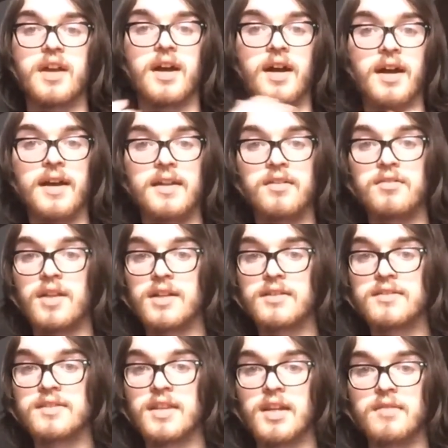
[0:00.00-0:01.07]
I don't like to
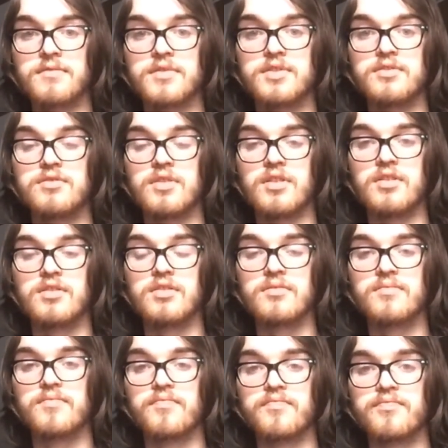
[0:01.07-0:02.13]
stay up for too long
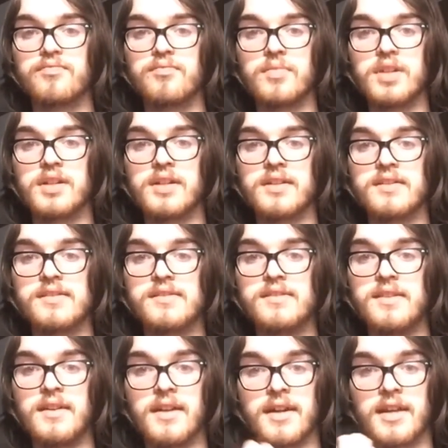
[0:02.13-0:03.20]
because
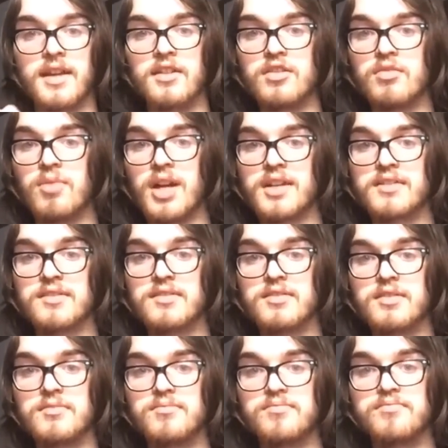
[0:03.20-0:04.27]
then I can't go back to
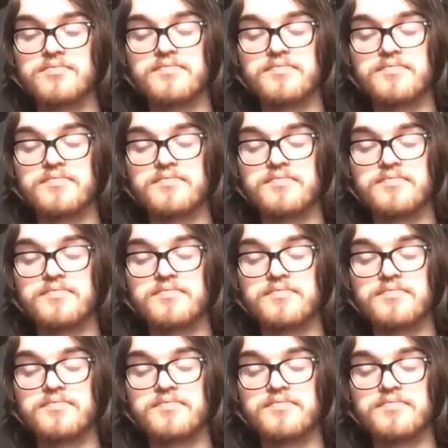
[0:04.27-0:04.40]
sleep.